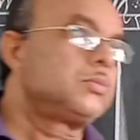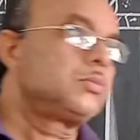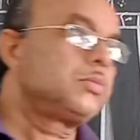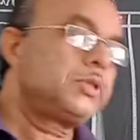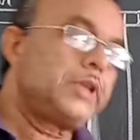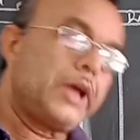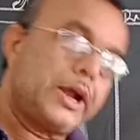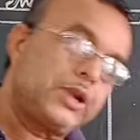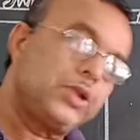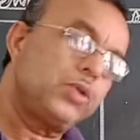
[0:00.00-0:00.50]

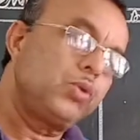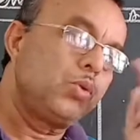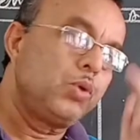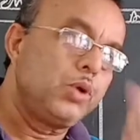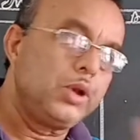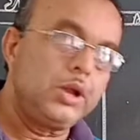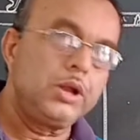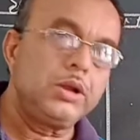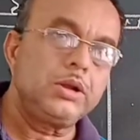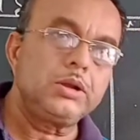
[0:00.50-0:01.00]
That you
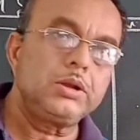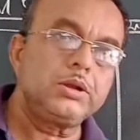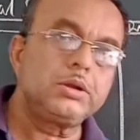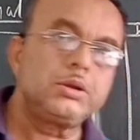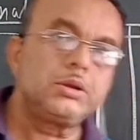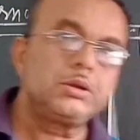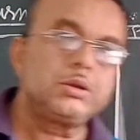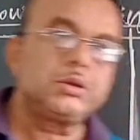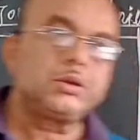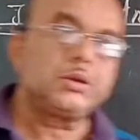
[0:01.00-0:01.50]
will
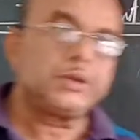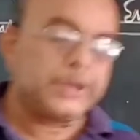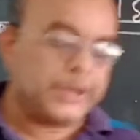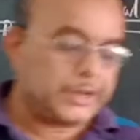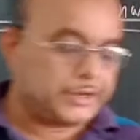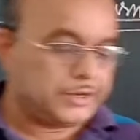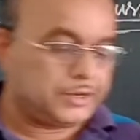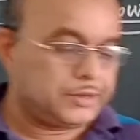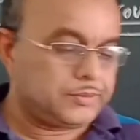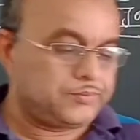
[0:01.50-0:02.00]

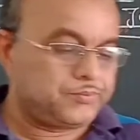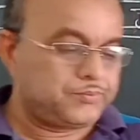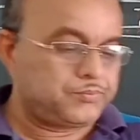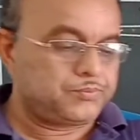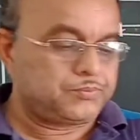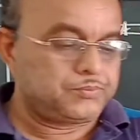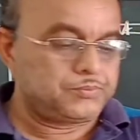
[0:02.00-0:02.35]
get it